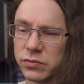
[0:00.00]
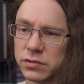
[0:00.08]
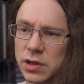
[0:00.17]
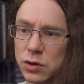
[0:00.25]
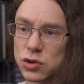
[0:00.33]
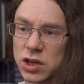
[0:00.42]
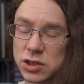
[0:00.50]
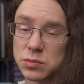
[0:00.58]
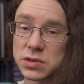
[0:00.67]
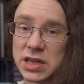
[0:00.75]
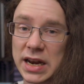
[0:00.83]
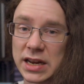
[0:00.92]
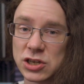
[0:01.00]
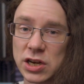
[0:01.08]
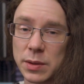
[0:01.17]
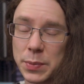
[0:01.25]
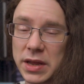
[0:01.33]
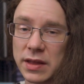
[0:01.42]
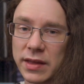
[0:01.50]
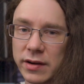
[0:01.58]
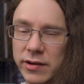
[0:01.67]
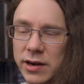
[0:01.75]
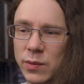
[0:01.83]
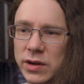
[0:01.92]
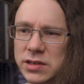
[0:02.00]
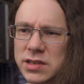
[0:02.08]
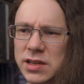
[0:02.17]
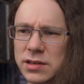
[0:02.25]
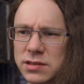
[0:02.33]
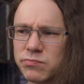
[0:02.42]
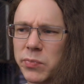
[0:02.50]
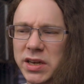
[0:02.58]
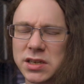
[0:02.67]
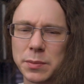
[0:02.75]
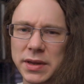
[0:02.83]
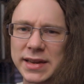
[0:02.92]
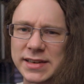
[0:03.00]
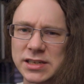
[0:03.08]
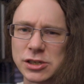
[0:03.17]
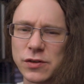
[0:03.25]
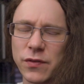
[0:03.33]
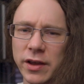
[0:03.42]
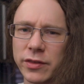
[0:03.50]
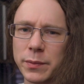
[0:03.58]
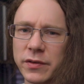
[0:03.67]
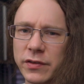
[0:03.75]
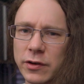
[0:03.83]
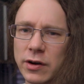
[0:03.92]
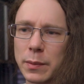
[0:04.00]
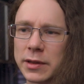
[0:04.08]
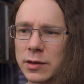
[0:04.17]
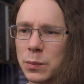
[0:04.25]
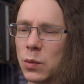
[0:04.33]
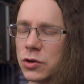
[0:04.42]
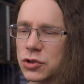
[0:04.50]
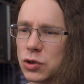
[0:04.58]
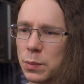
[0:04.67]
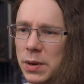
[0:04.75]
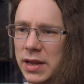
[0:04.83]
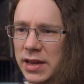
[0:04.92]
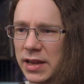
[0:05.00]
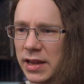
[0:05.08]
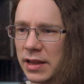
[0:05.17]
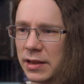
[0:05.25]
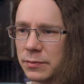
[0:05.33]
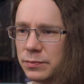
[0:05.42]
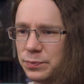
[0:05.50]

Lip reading: Those items that actually appear there anyway, so that makes it a bit easier to find them if you're grabbing them whilst you're playing.